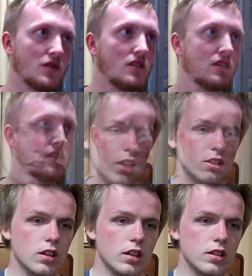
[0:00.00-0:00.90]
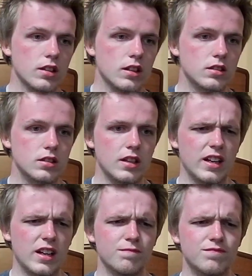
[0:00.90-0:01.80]
Yeah. So I think that's
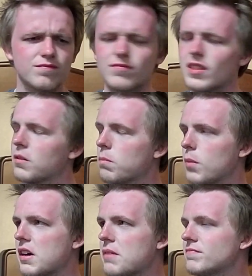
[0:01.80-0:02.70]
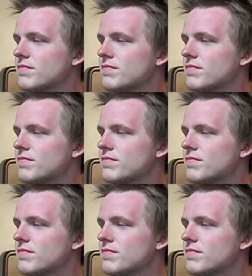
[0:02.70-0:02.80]
but